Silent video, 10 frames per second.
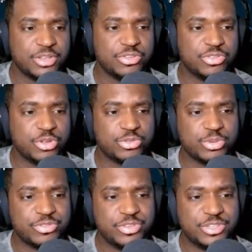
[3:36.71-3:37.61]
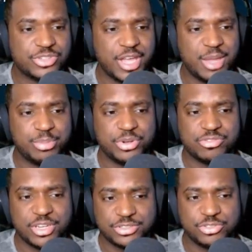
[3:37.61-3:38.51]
The zones will feature a progression